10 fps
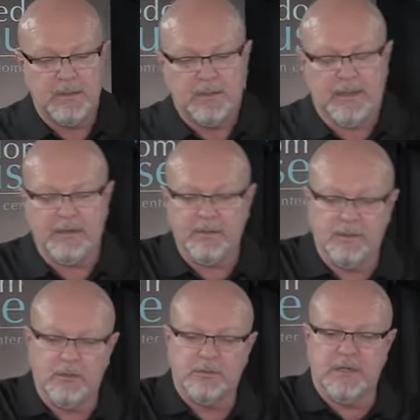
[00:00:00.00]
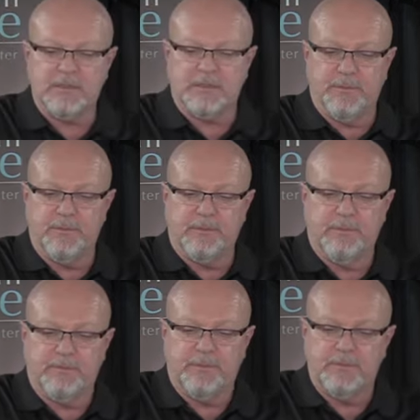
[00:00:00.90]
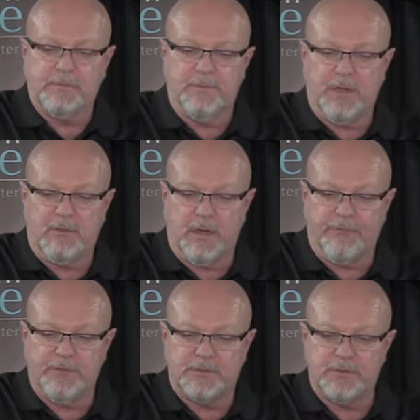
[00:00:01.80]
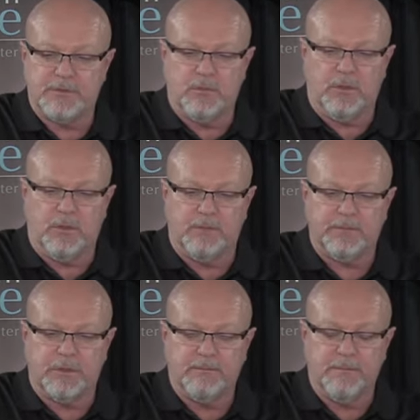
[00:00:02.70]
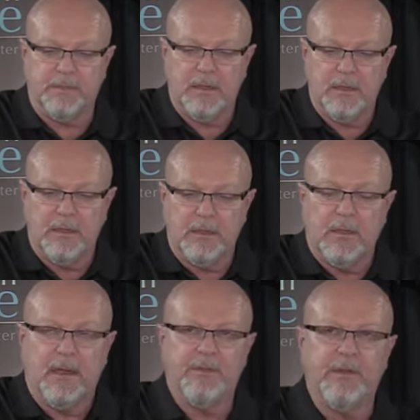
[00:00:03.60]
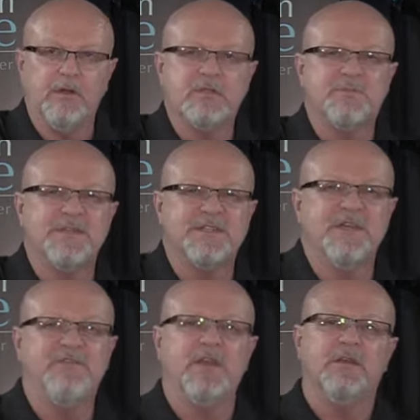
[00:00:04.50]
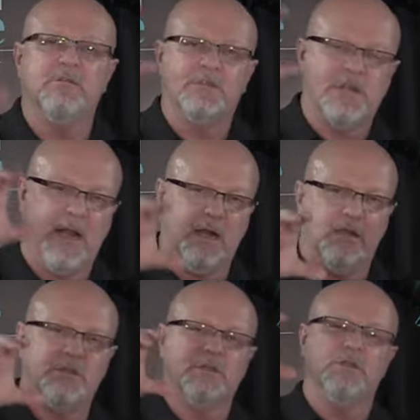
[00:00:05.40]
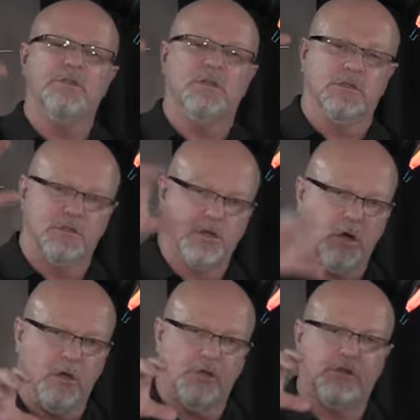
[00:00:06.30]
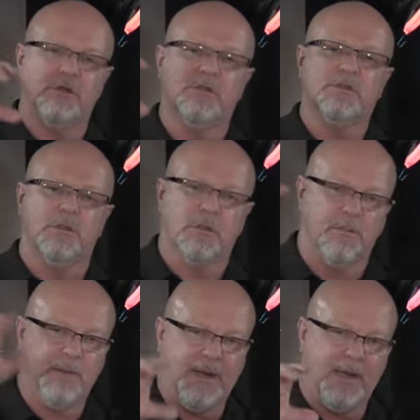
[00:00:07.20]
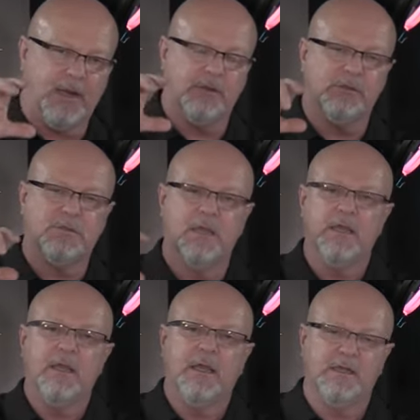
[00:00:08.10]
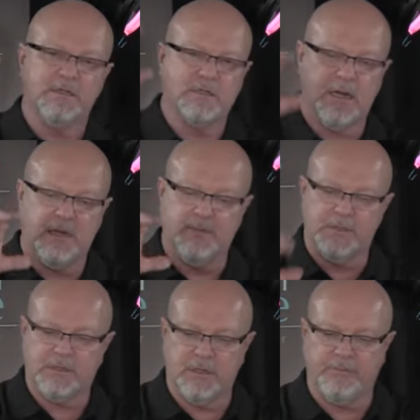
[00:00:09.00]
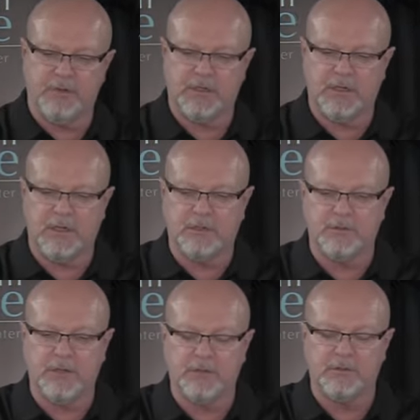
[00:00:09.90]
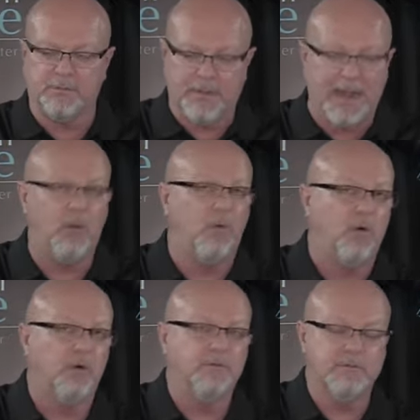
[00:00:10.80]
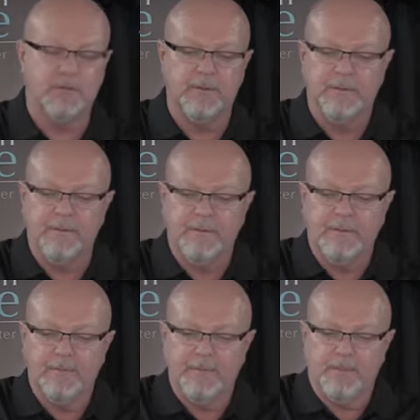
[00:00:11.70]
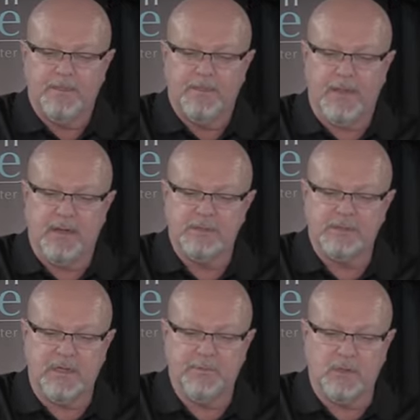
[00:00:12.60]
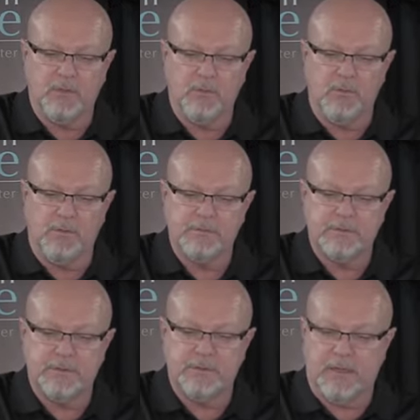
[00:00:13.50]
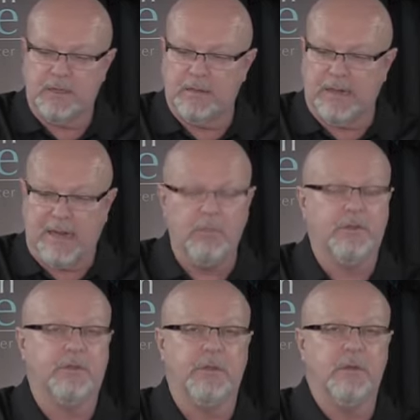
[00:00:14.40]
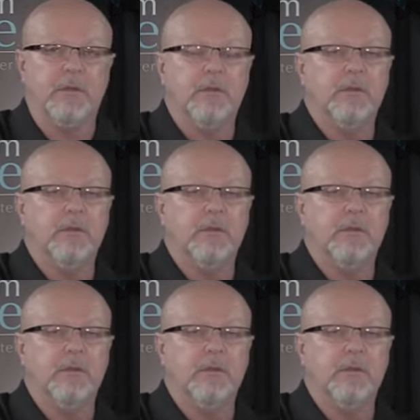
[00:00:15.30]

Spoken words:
Now, in the New Testament, so many references to wolves, and there are specific challenges and charges and commands and assignments given to kingdom leaders about wolves, that a seminar on wolves, I would think,